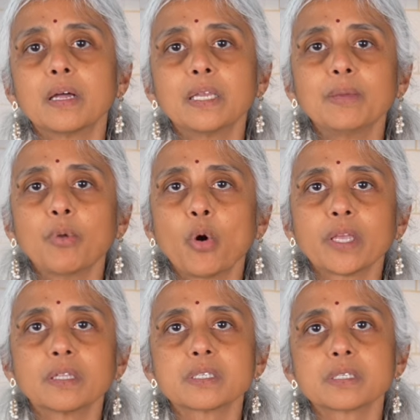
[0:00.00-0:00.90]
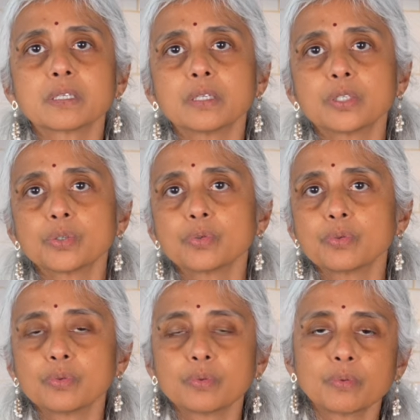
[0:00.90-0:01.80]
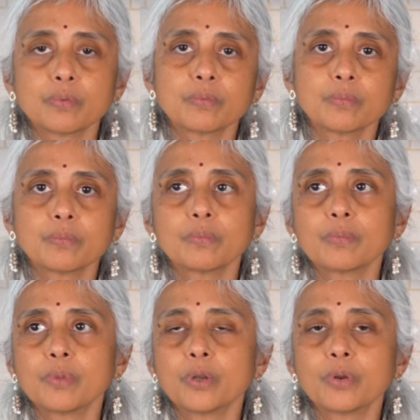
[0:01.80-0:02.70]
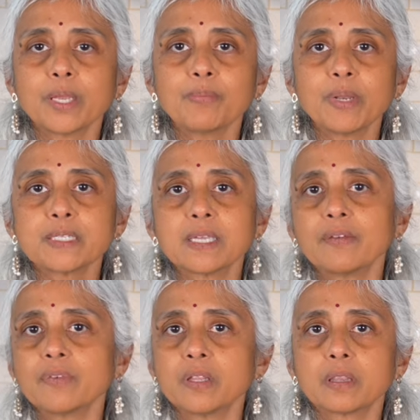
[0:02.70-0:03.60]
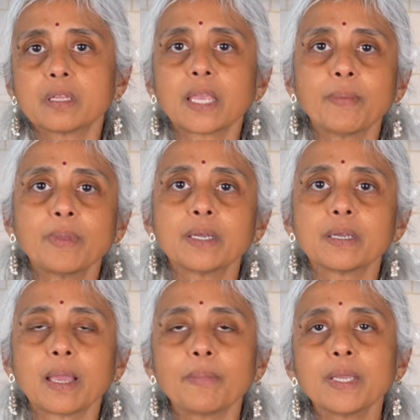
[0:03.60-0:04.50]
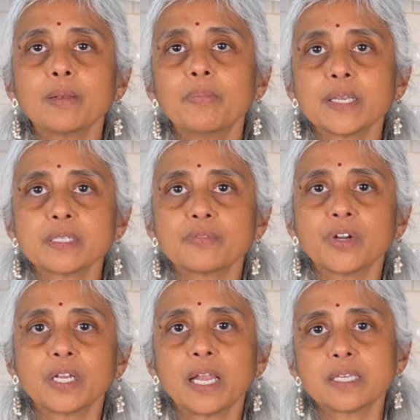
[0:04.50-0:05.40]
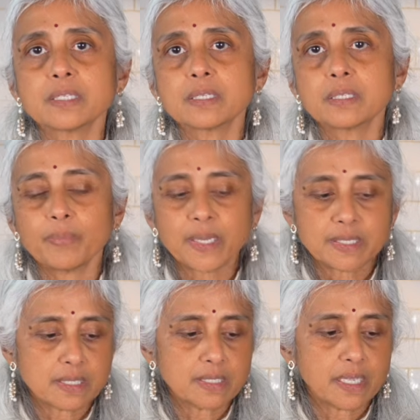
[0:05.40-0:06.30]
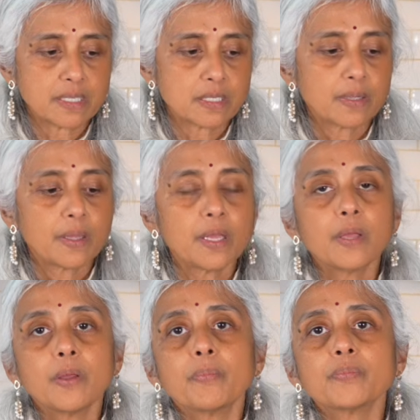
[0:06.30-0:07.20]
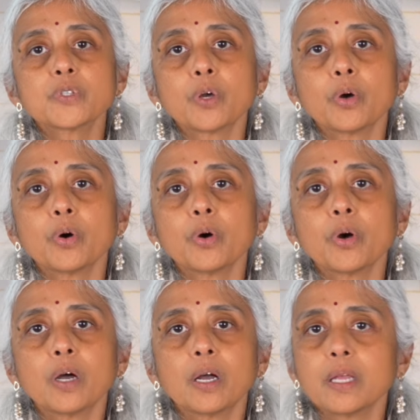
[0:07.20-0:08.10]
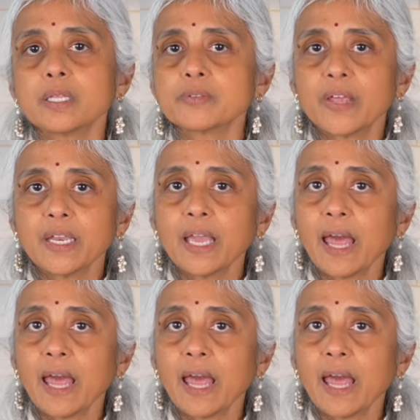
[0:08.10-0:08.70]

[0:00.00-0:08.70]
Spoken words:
neem oils to replace that with chemical based fertilizers and pesticides. So it's very